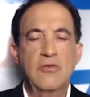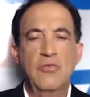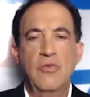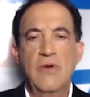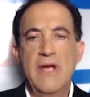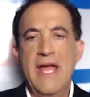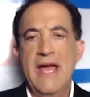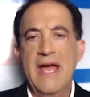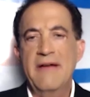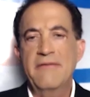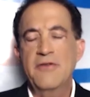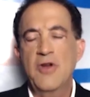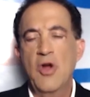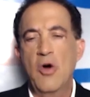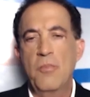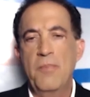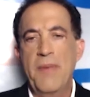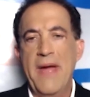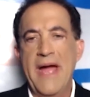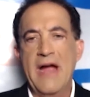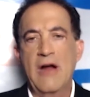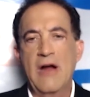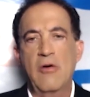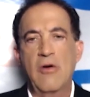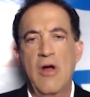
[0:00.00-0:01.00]
We have no
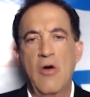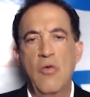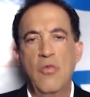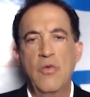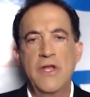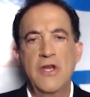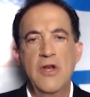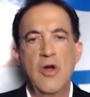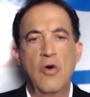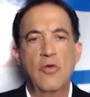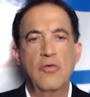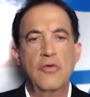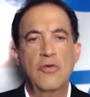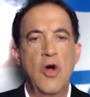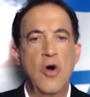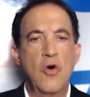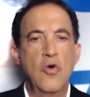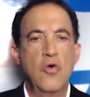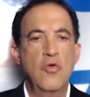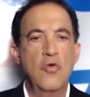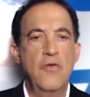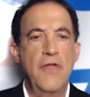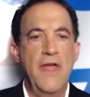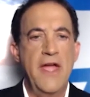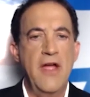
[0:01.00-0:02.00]
background. We don't know
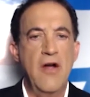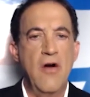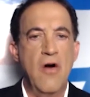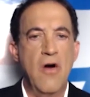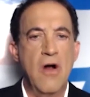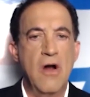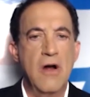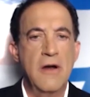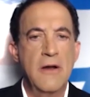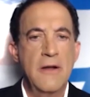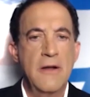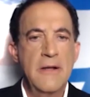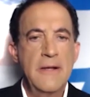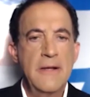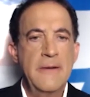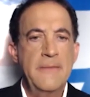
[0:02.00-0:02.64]
who they are.